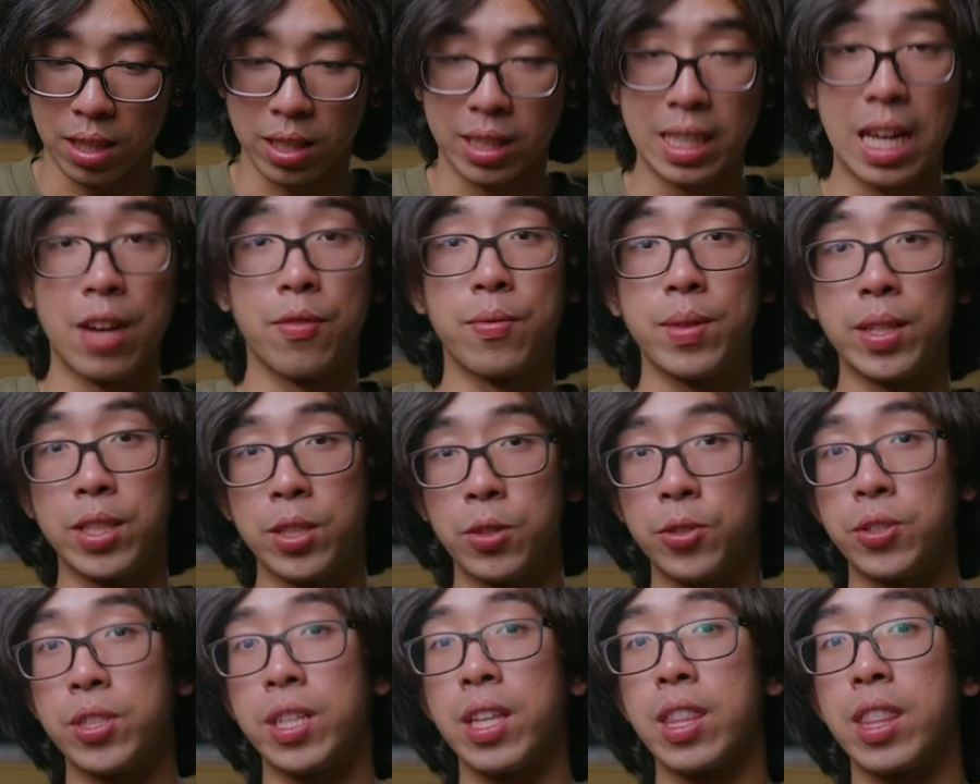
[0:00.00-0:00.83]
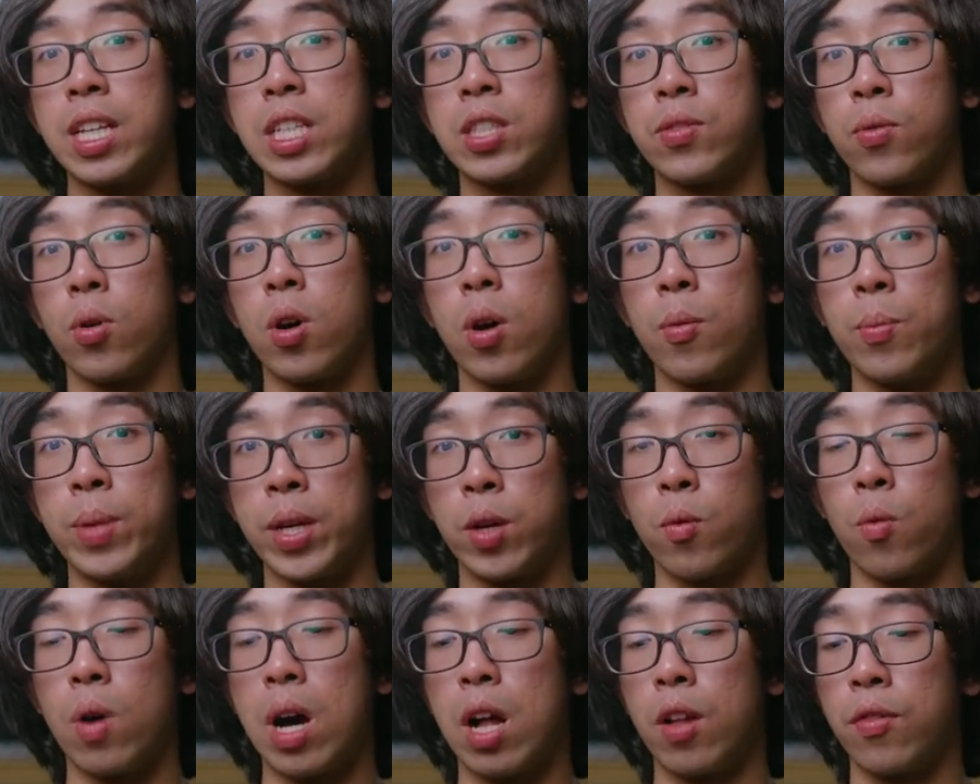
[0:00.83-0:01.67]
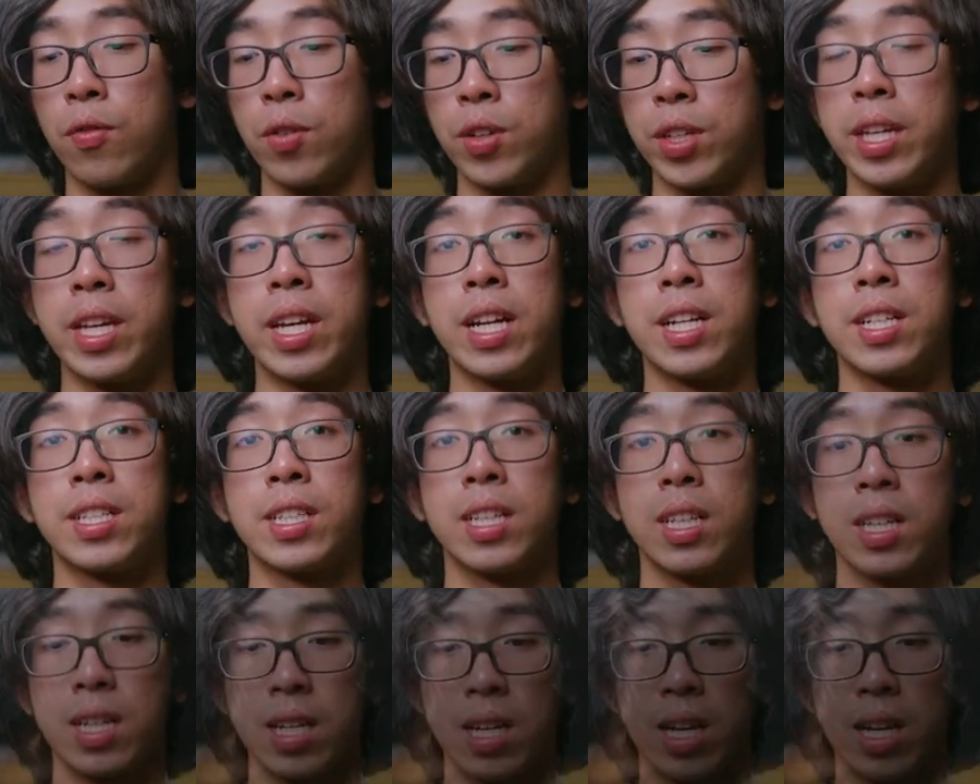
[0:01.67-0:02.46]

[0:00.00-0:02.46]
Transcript: because I've been using this for a big while, for years.